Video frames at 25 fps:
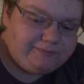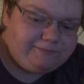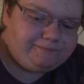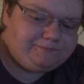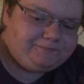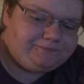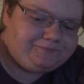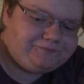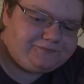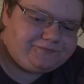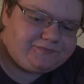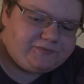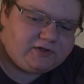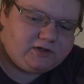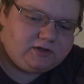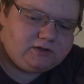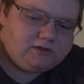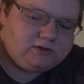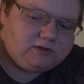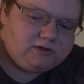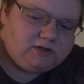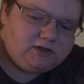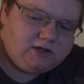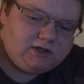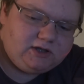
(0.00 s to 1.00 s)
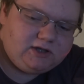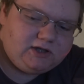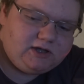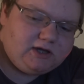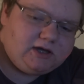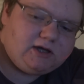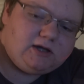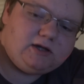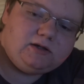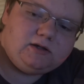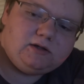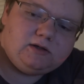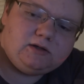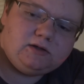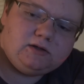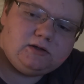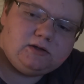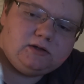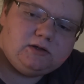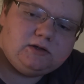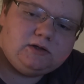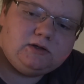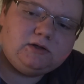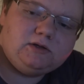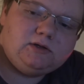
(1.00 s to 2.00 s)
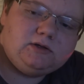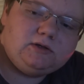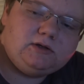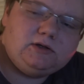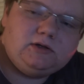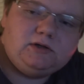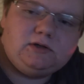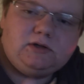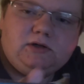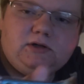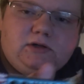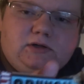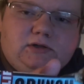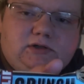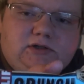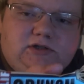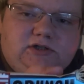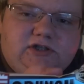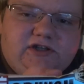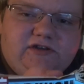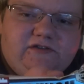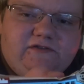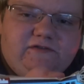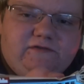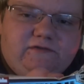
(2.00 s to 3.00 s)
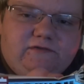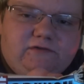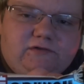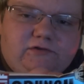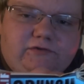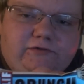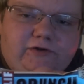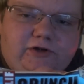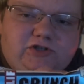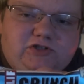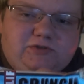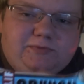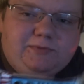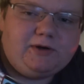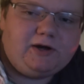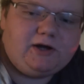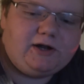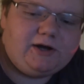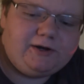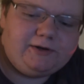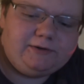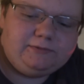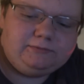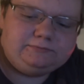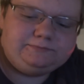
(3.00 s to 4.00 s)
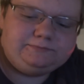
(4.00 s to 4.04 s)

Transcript: The uh, Clif Crunch Bar,